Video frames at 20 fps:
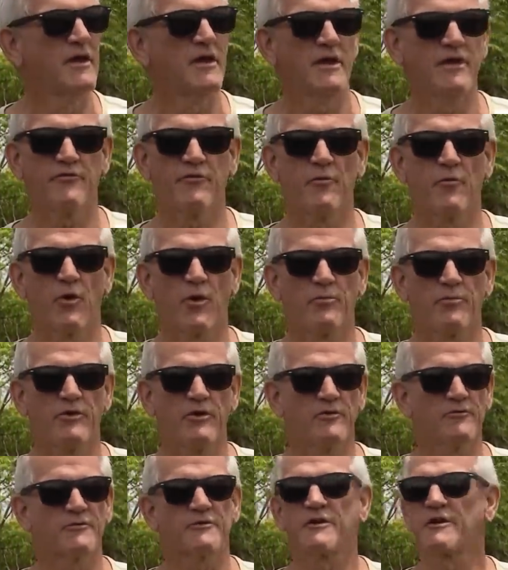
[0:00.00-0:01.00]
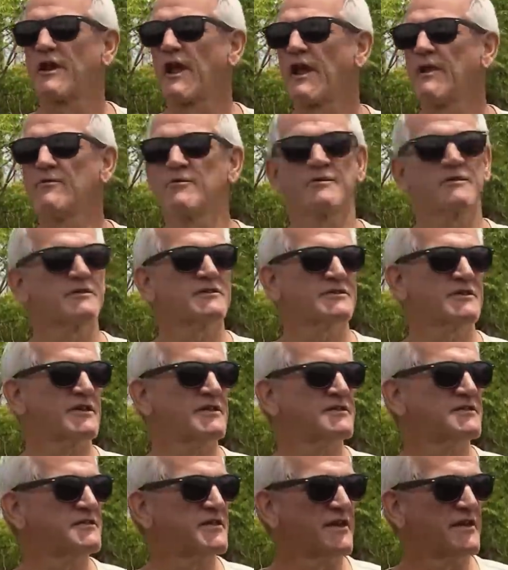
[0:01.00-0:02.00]
even more beautiful tonight with the
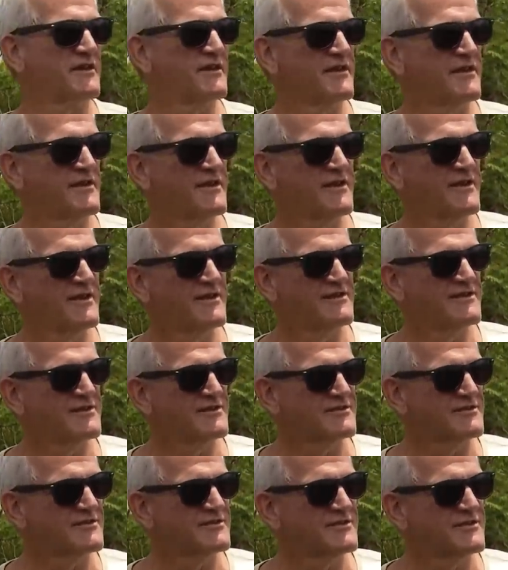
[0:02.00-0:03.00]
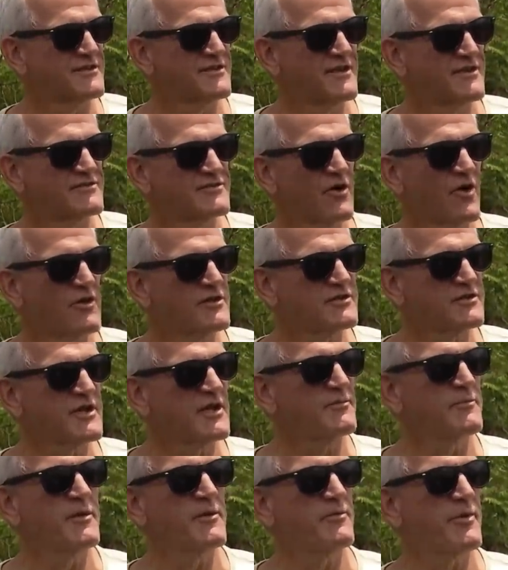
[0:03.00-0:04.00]
sunset. It's always
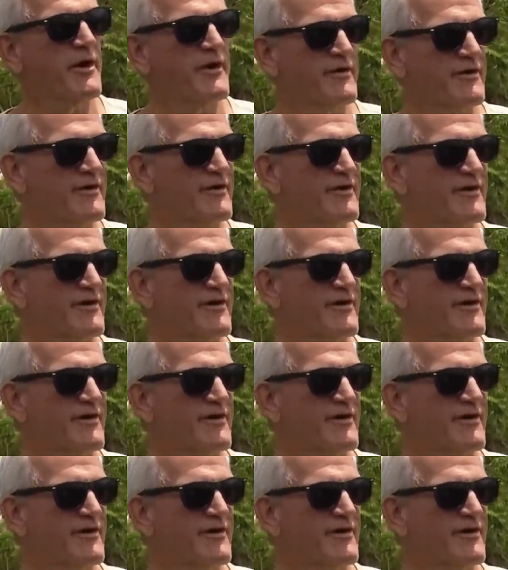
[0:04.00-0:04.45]
going to be better.